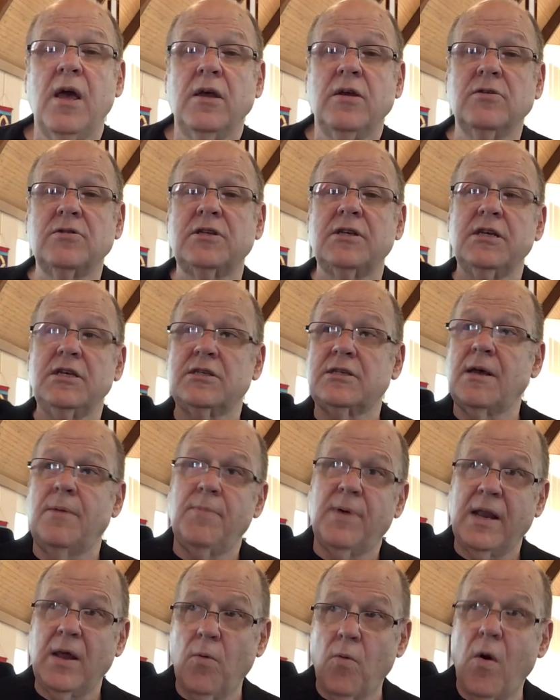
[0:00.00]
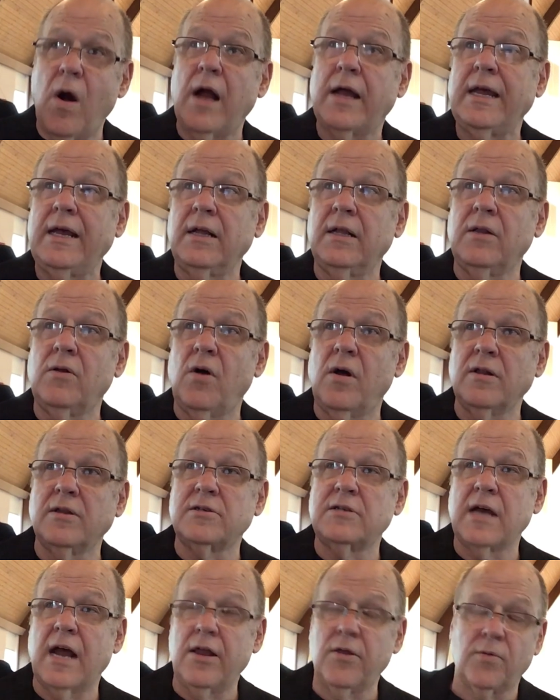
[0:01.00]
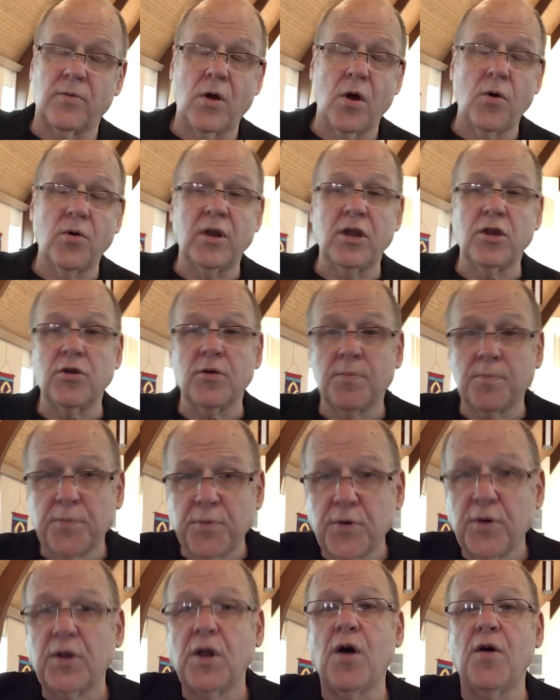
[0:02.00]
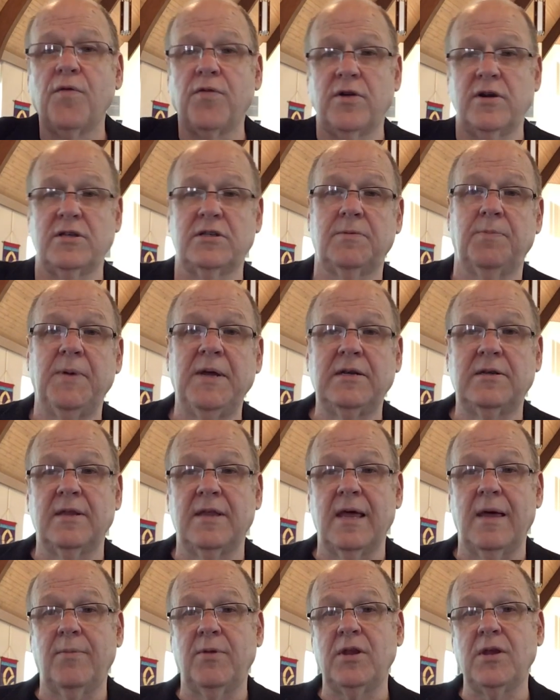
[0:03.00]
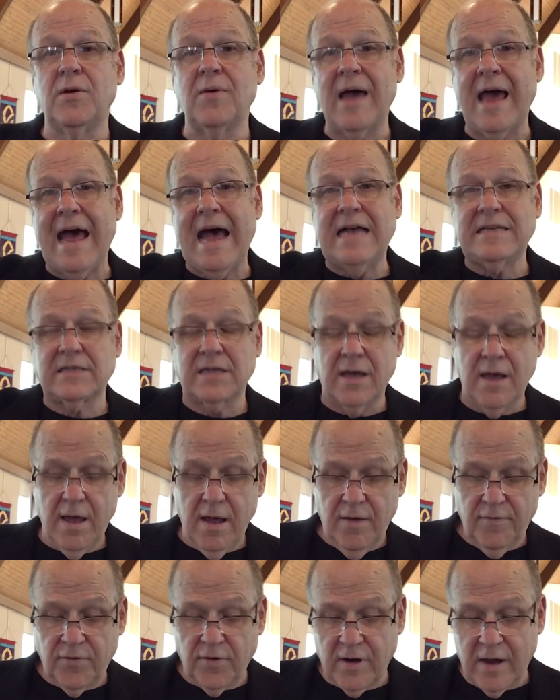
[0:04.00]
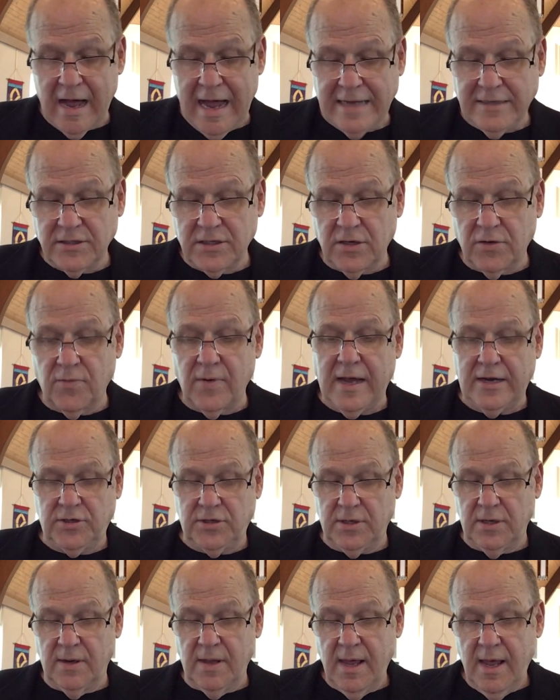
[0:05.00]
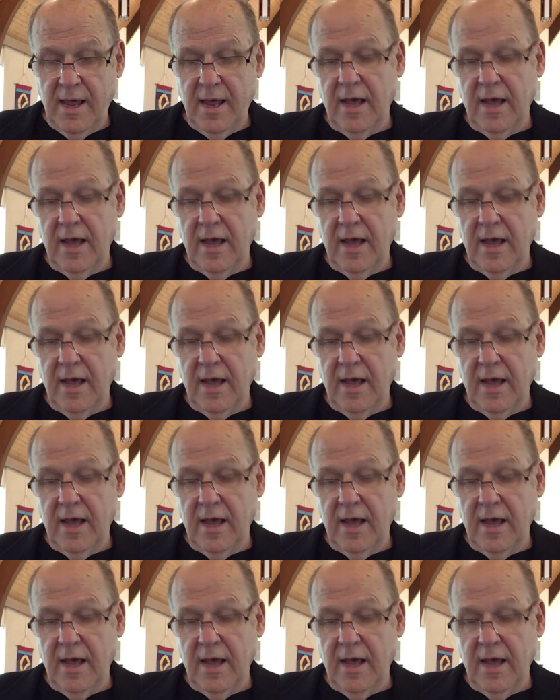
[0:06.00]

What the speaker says: you see somebody walking along the side of the road and you pull over to speak to them and you ask for guidance and direction.